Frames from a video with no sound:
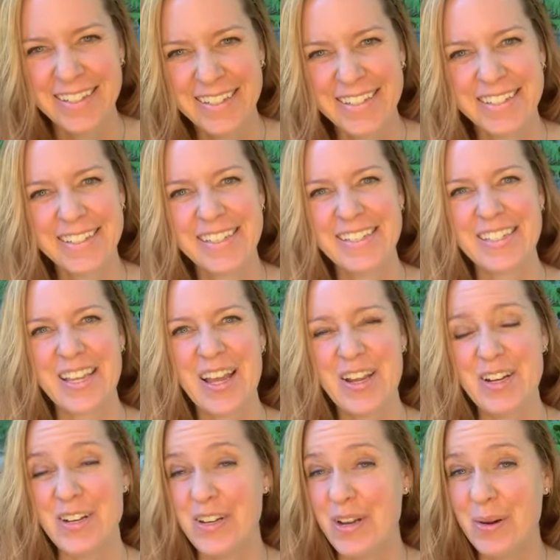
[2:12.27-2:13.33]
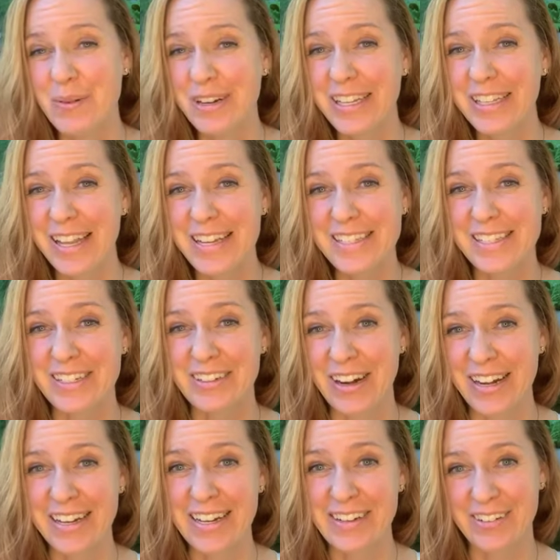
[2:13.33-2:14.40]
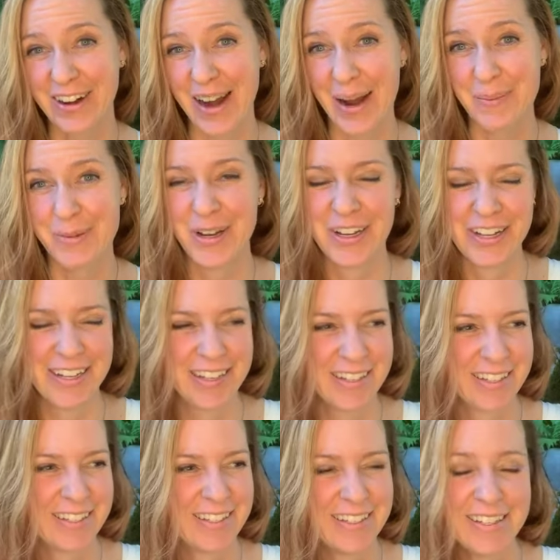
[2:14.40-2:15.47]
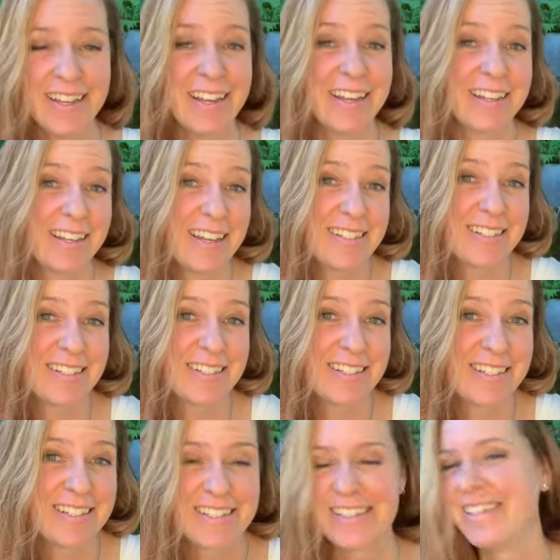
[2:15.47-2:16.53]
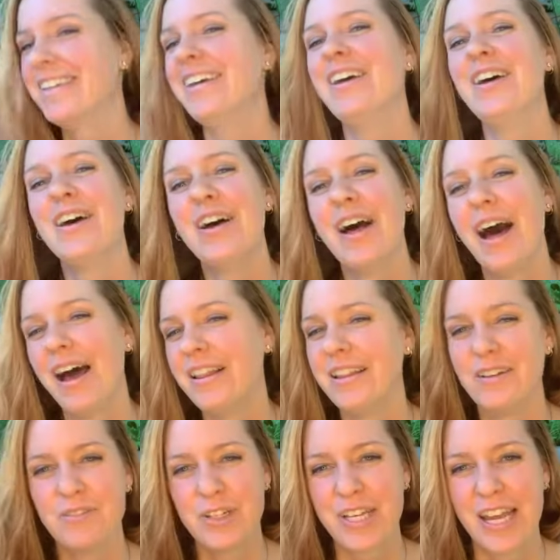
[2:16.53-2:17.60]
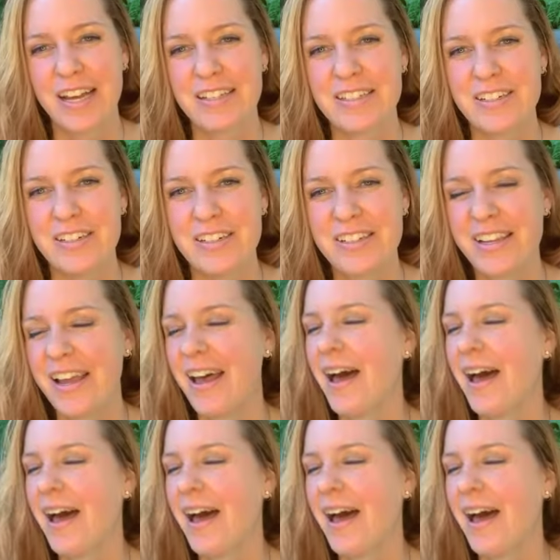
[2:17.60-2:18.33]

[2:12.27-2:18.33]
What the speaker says: Because nobody likes a cranky crab. Cancer season. I love you, Cancers.